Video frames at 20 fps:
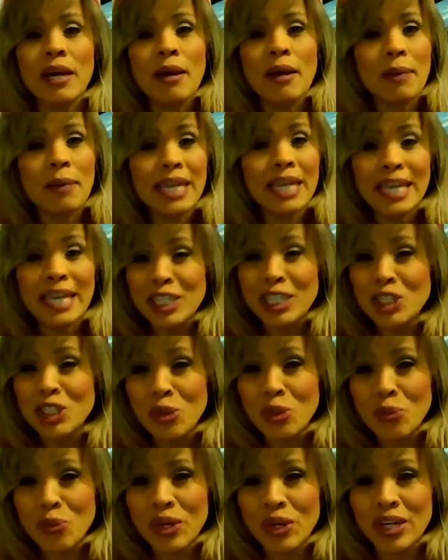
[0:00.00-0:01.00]
but get
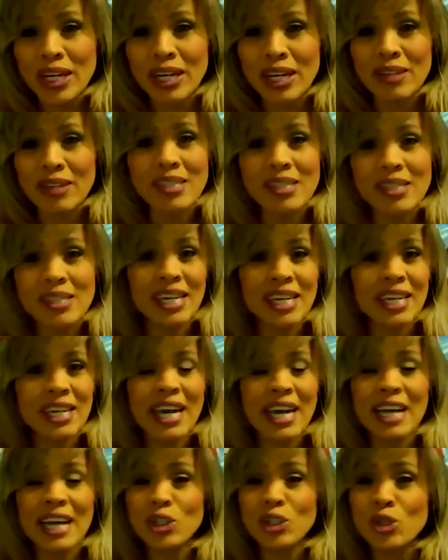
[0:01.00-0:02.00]
your workouts in
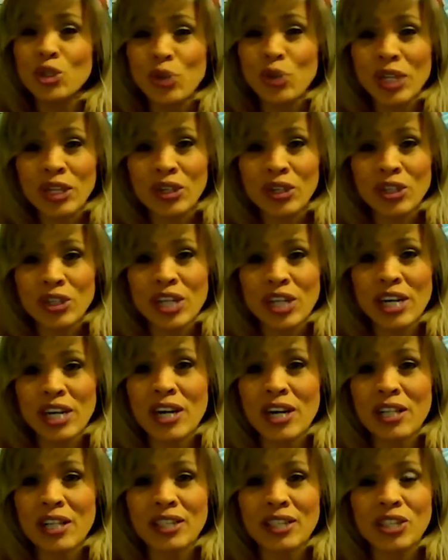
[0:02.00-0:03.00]
and drink your
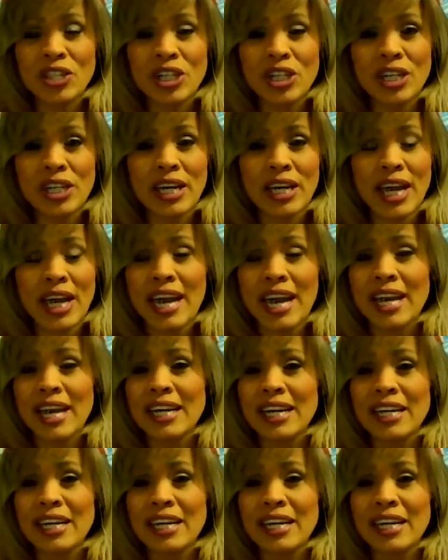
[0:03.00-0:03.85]
Shakeology and